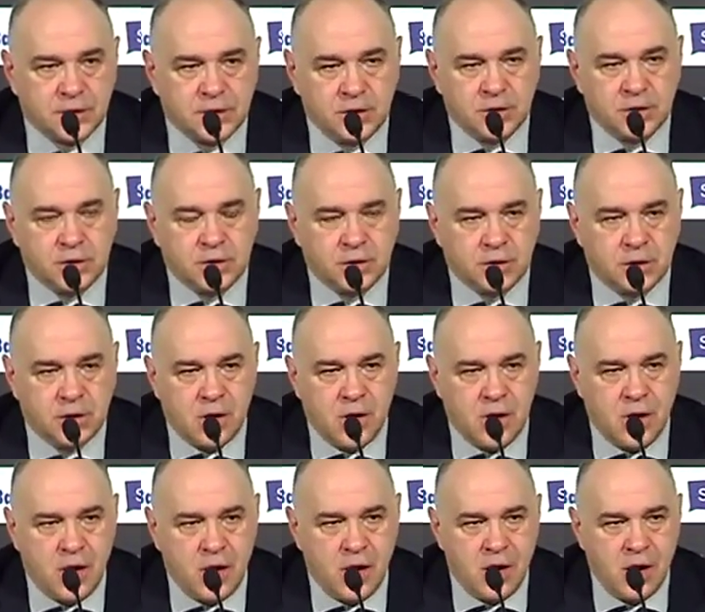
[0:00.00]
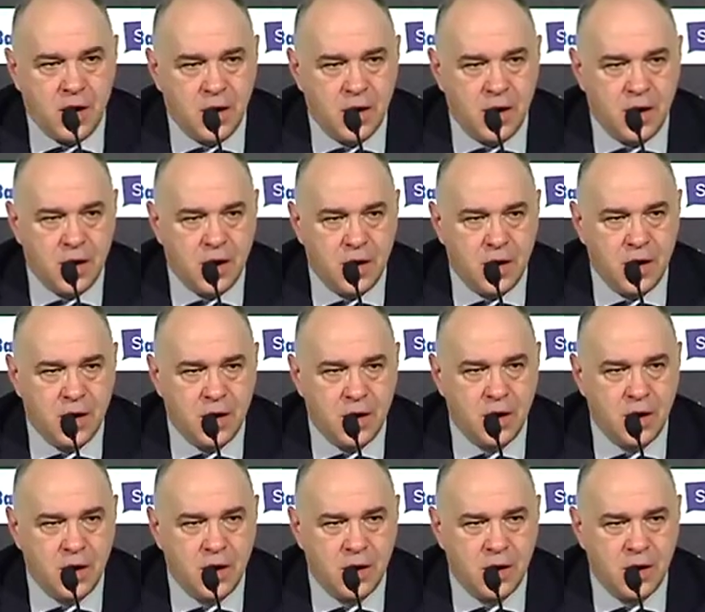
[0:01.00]
Is there any problem with Rudy
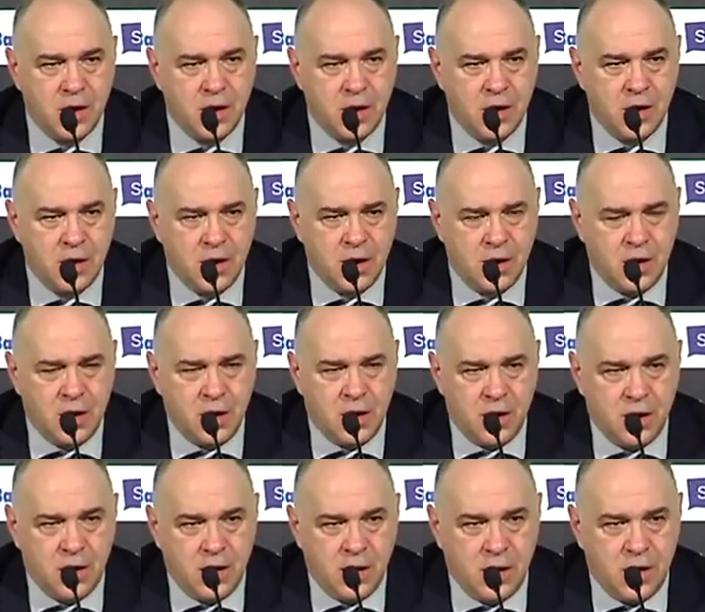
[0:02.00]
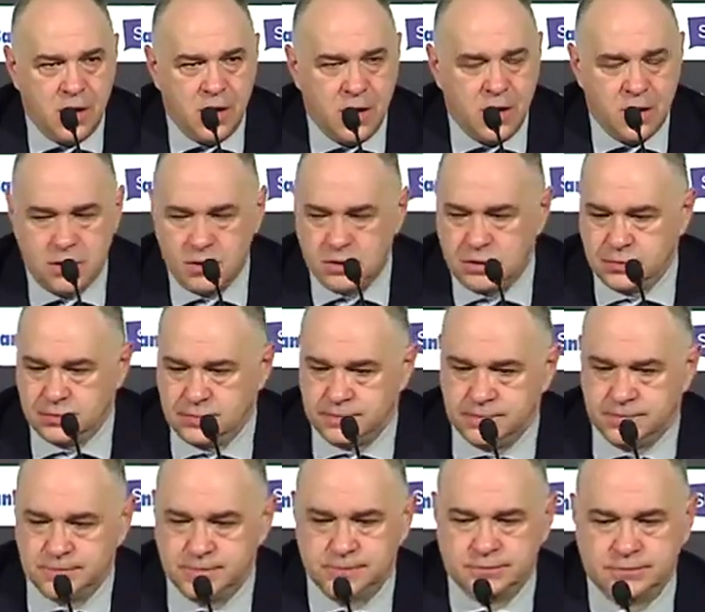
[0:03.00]
in his leg? And
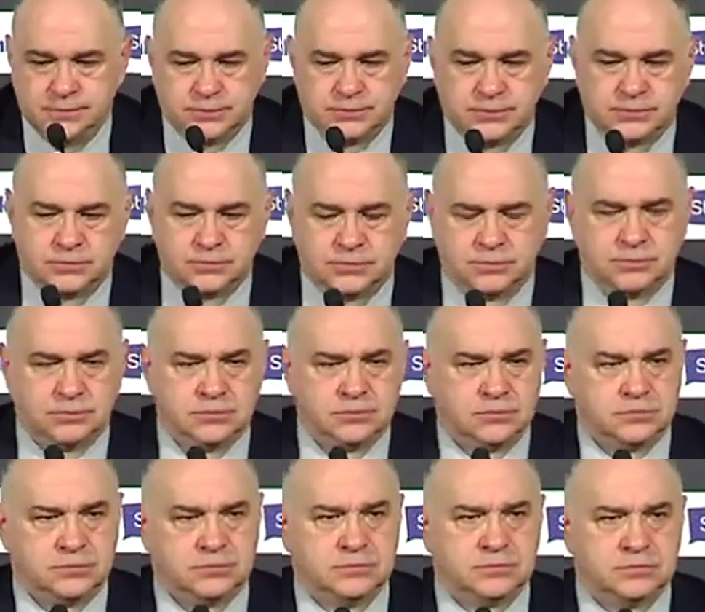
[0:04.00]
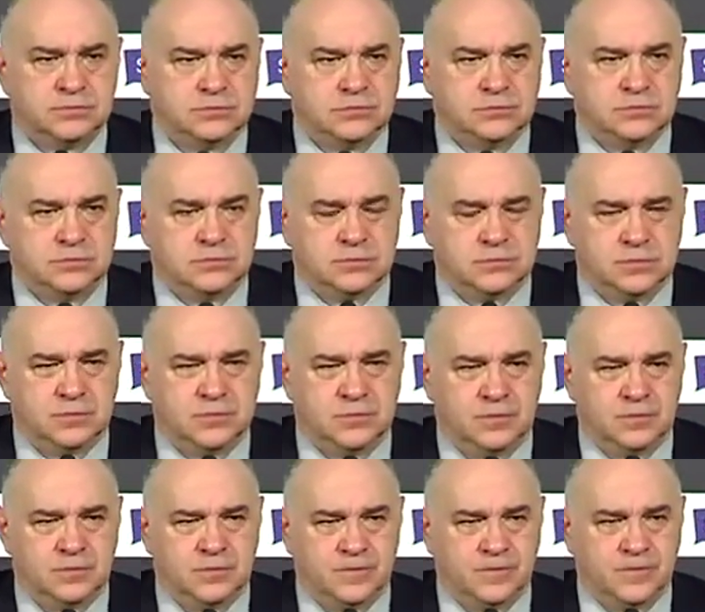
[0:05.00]
another question.
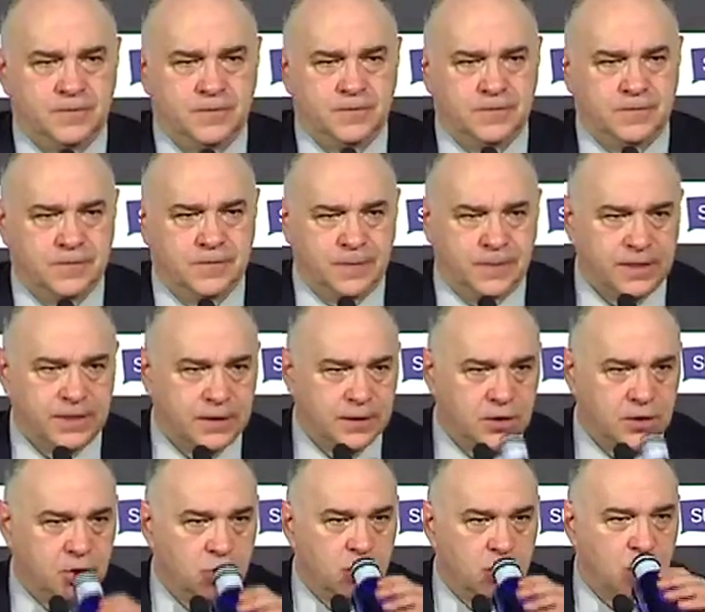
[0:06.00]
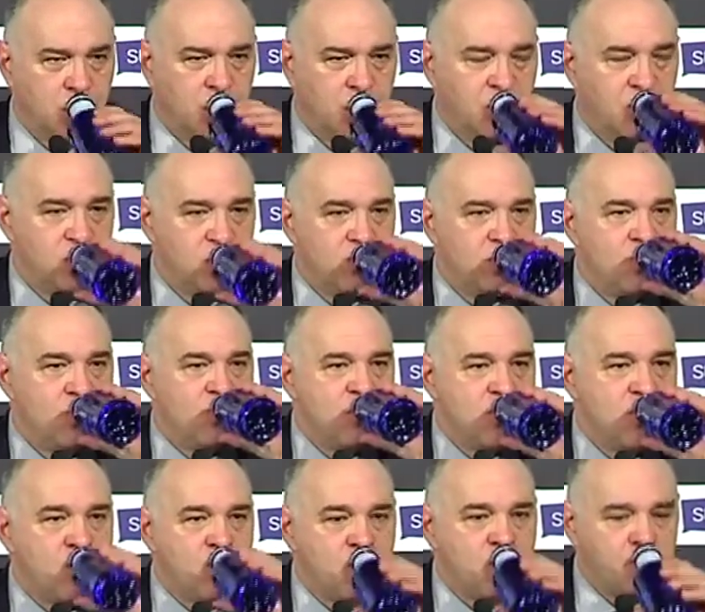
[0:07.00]
It's been a difficult game.
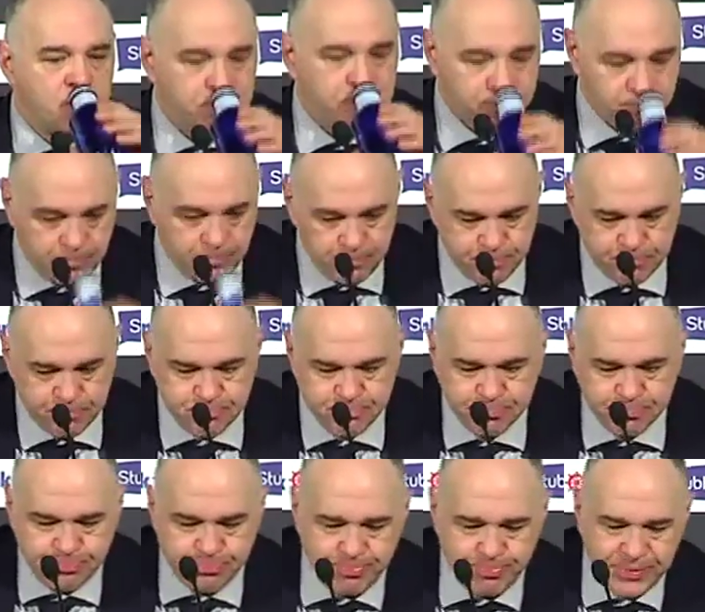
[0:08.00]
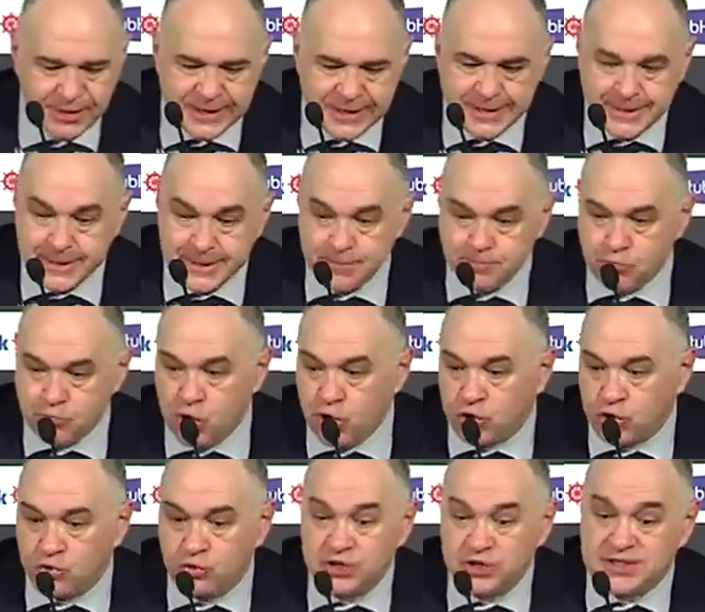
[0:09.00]
Is this like a double victory
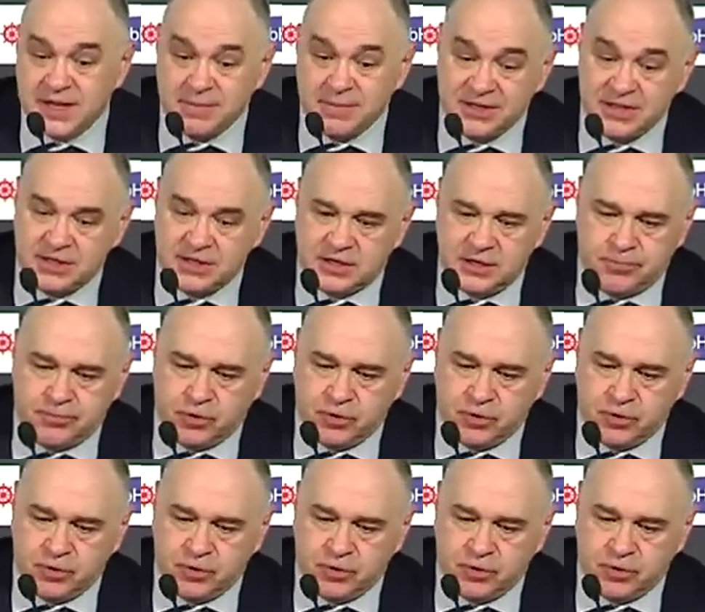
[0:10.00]
for Real Madrid?